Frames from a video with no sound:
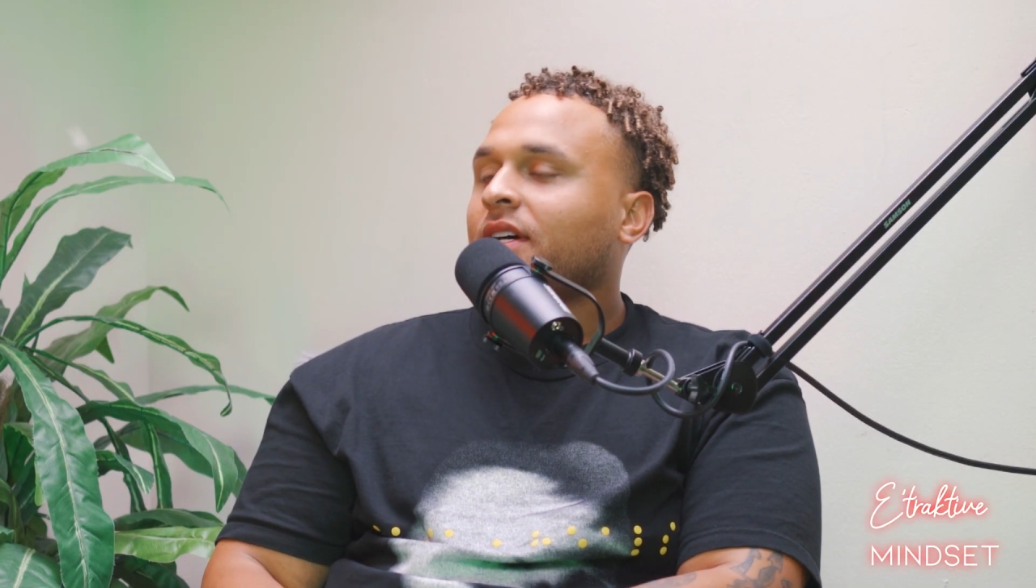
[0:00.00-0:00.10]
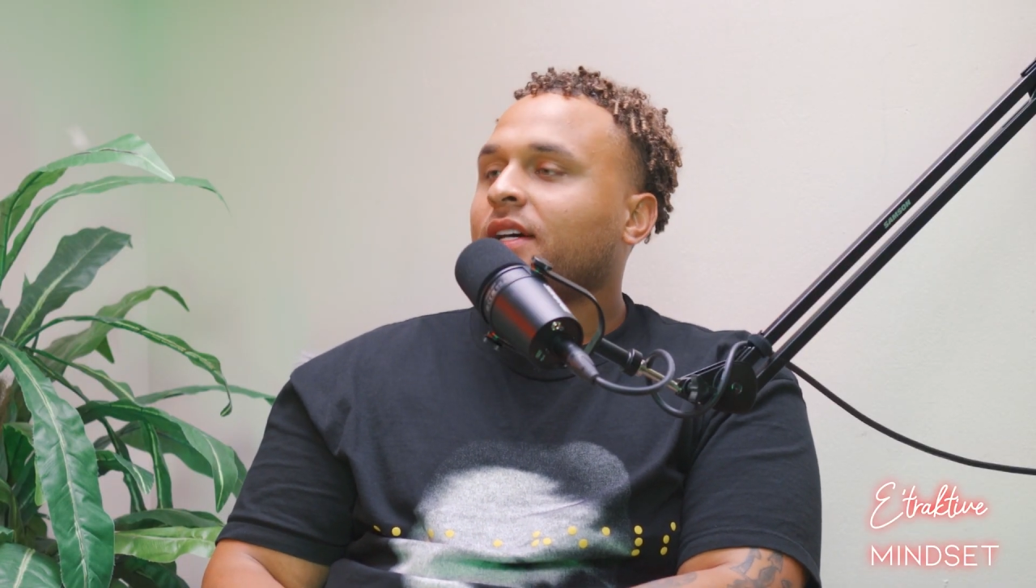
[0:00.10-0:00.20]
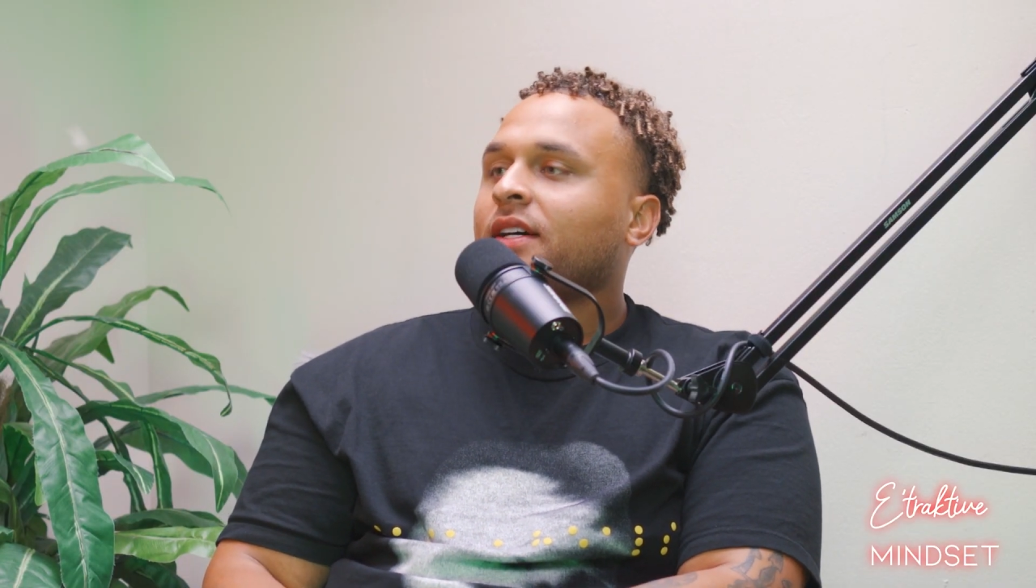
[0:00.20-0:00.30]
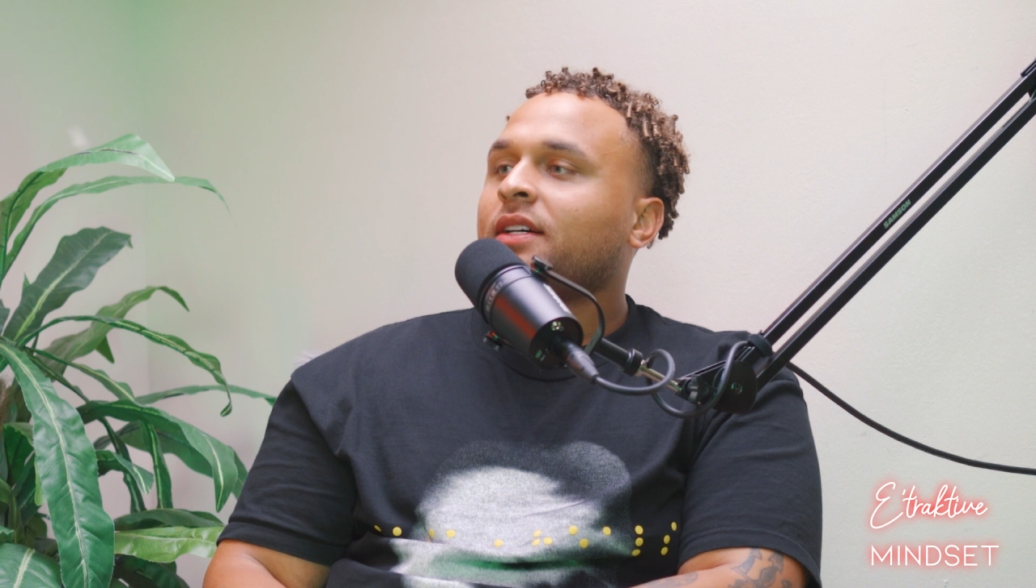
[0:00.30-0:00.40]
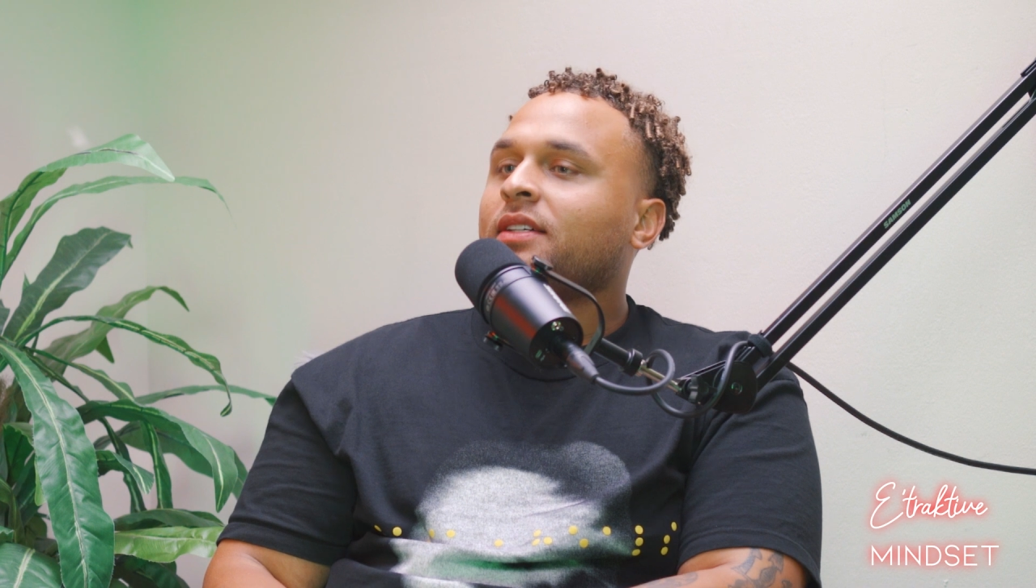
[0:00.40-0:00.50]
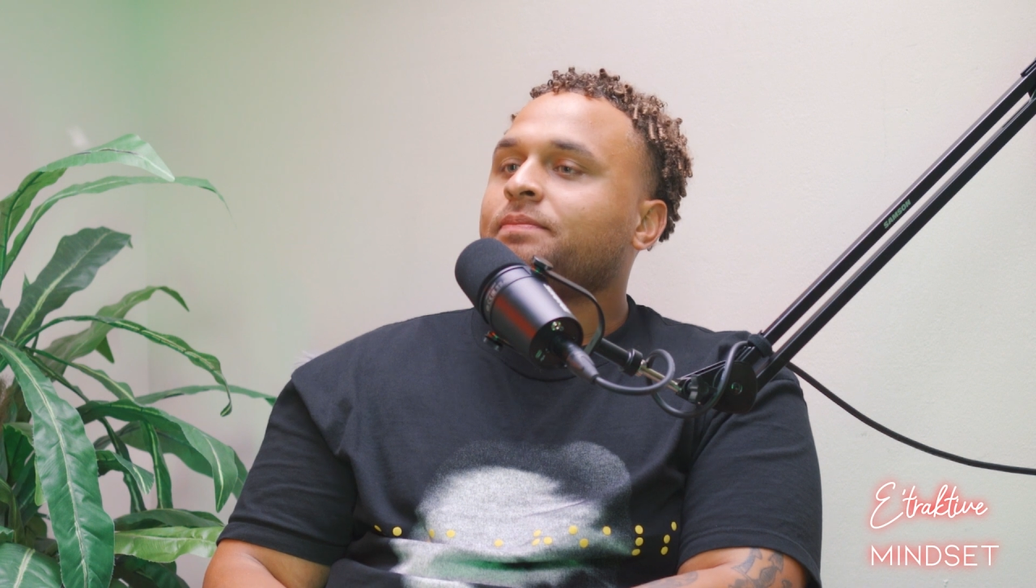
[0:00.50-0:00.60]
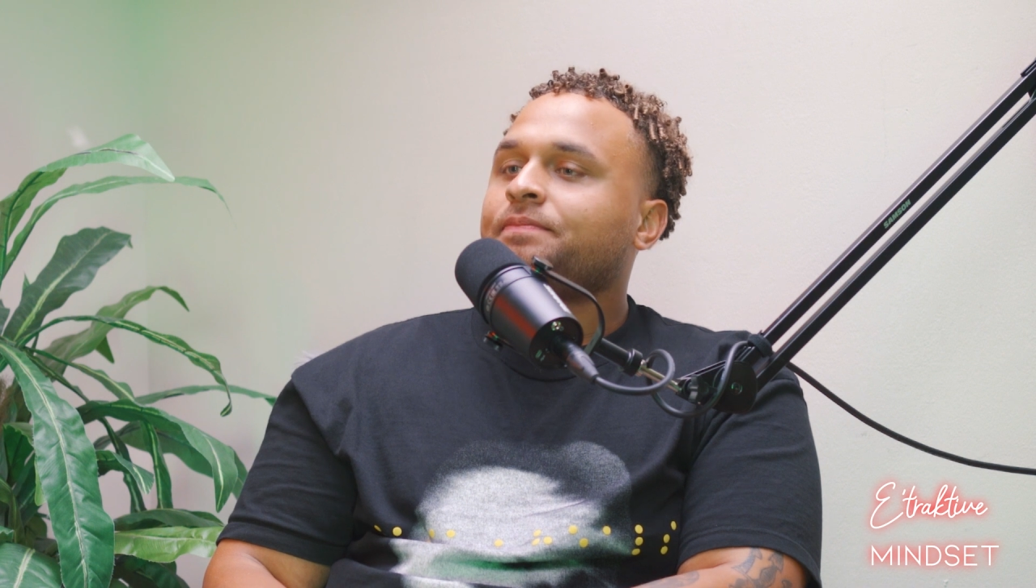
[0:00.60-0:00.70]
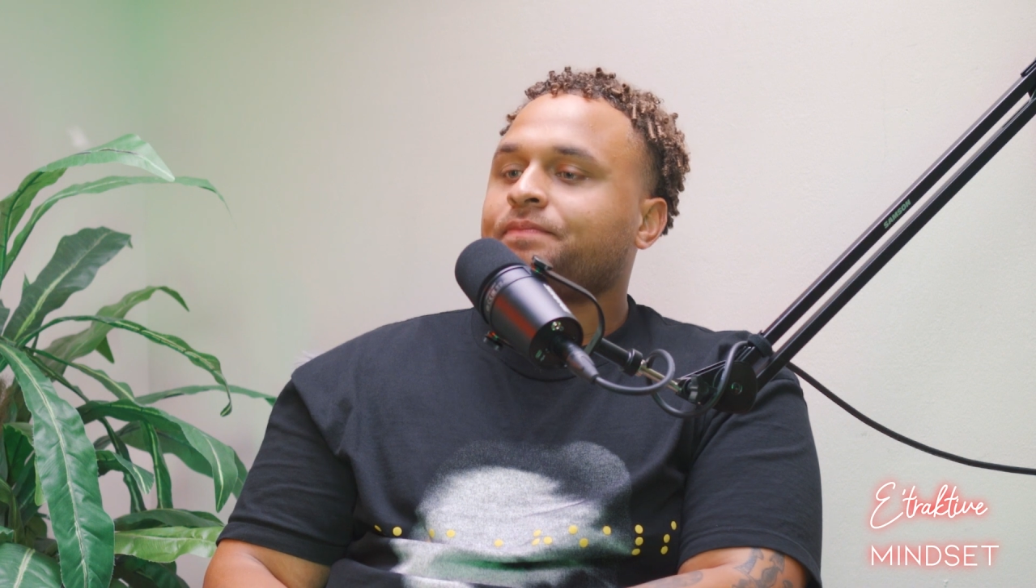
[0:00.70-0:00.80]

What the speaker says: I